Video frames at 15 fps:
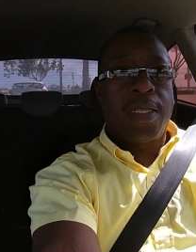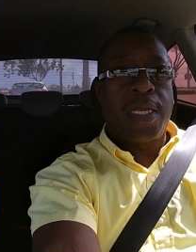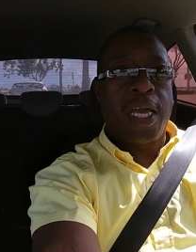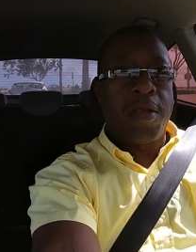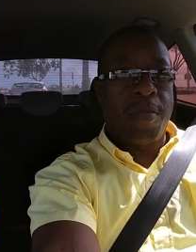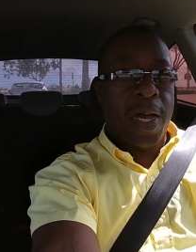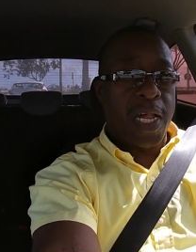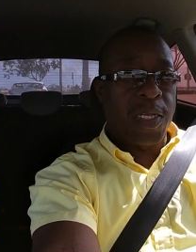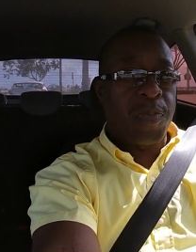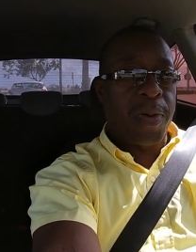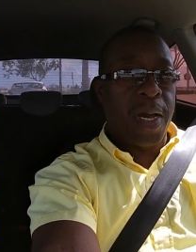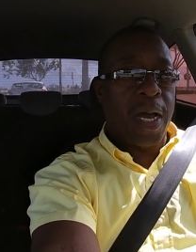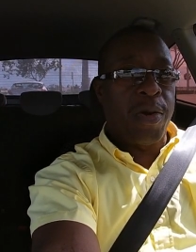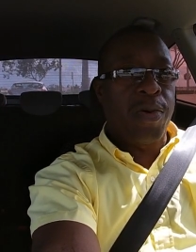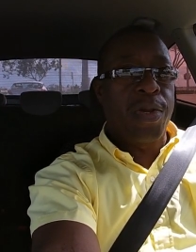10 miles
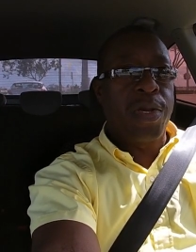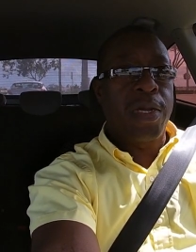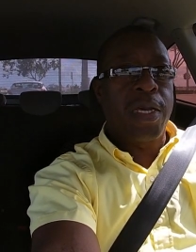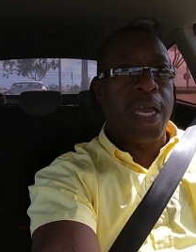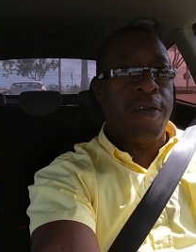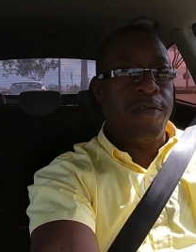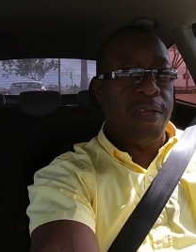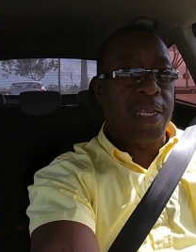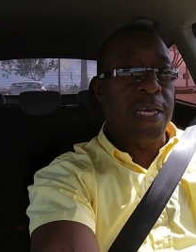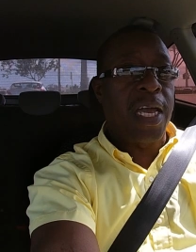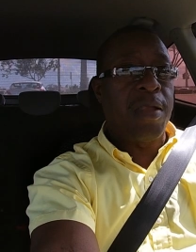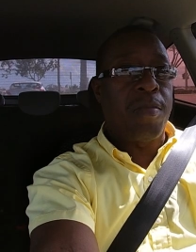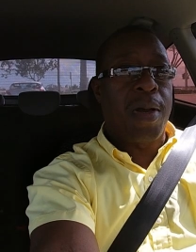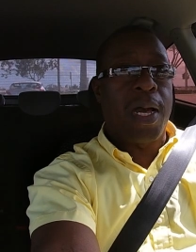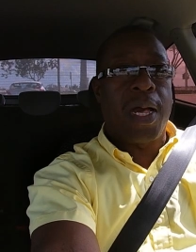per hour, every
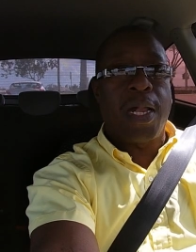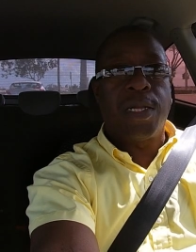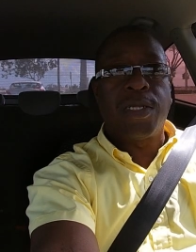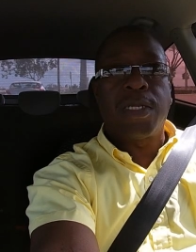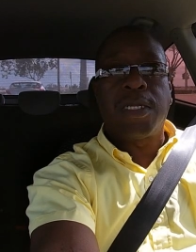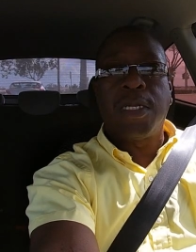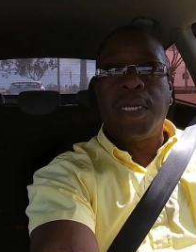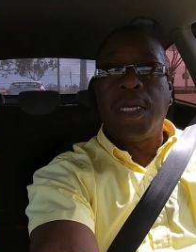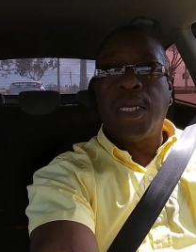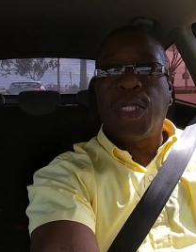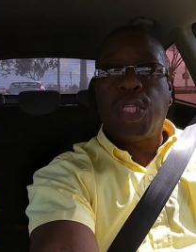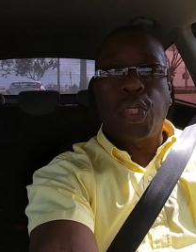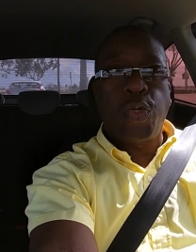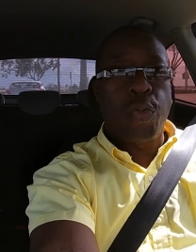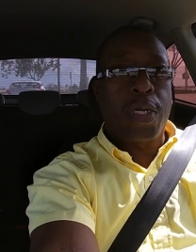10 miles,
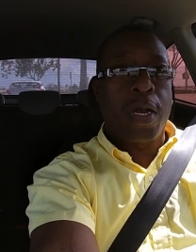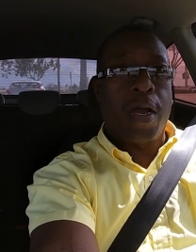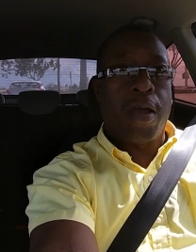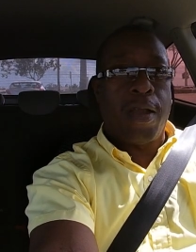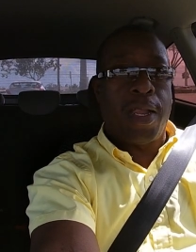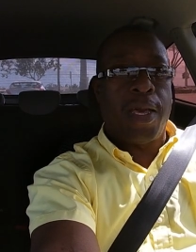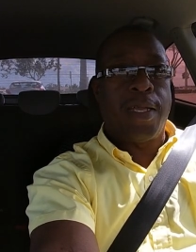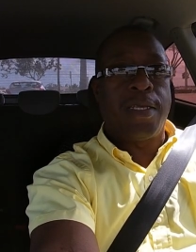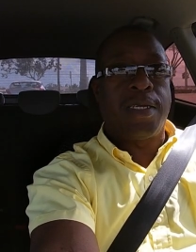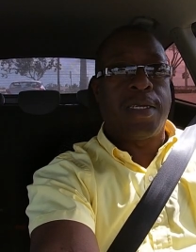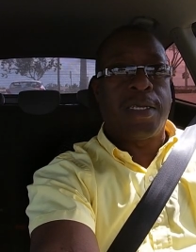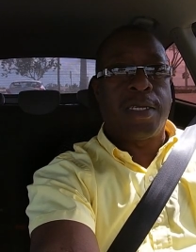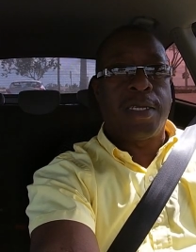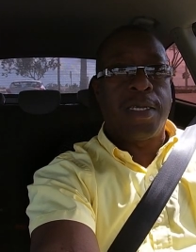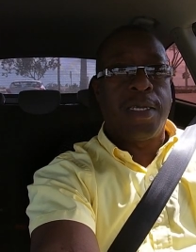2 car
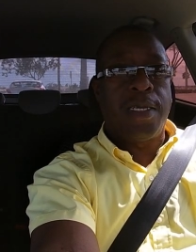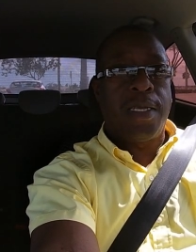lengths.